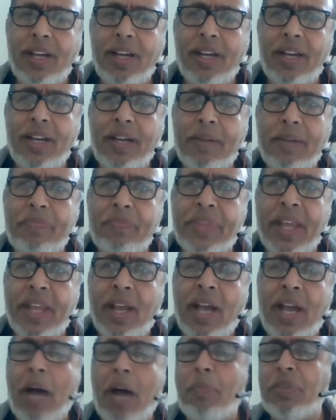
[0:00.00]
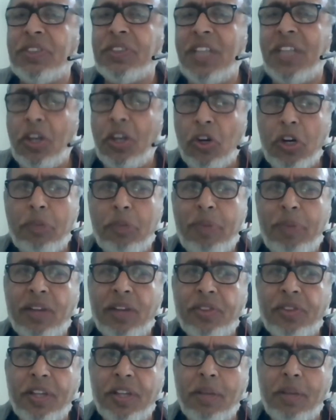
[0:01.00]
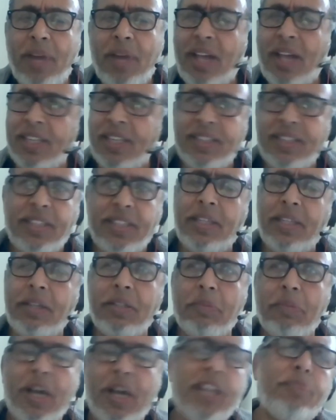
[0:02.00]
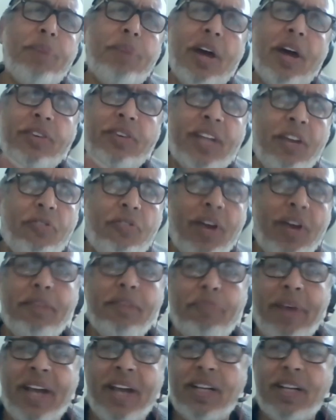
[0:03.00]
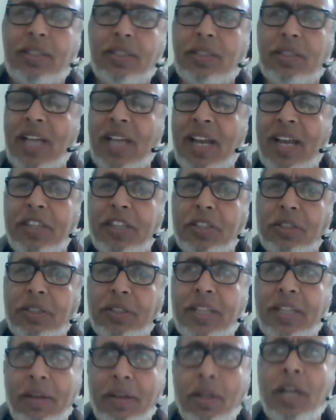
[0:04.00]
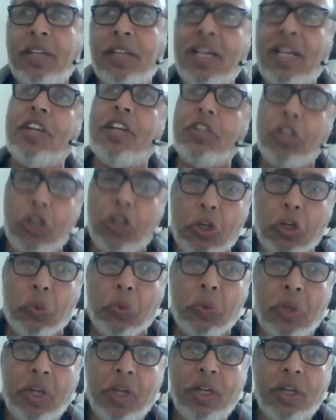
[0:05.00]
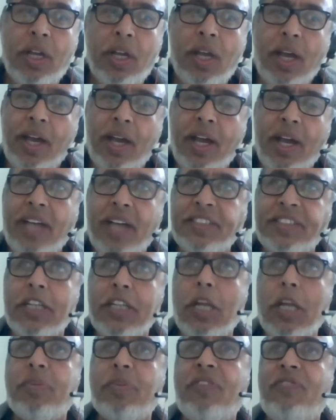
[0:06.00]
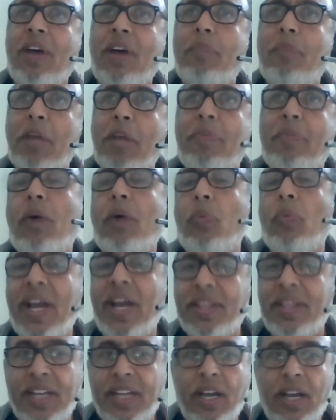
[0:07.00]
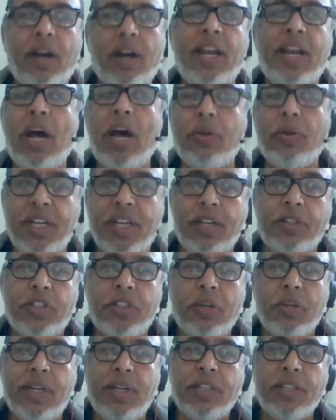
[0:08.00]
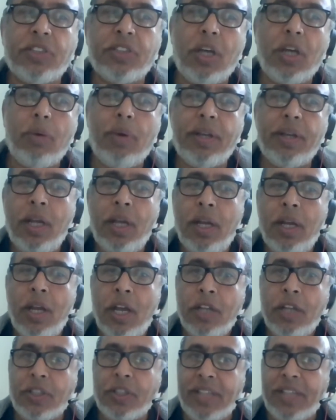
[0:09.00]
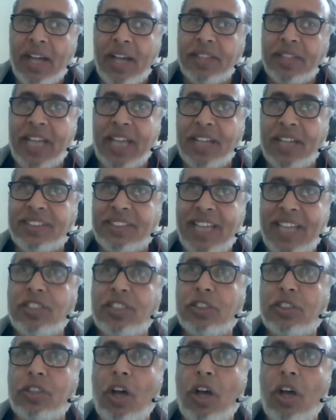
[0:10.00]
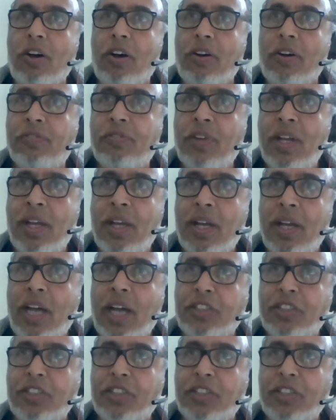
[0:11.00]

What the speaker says: how much they know about them. And then the birth parent can write back telling you as the adopted family about where they are, how they are doing, and so on. So that sense of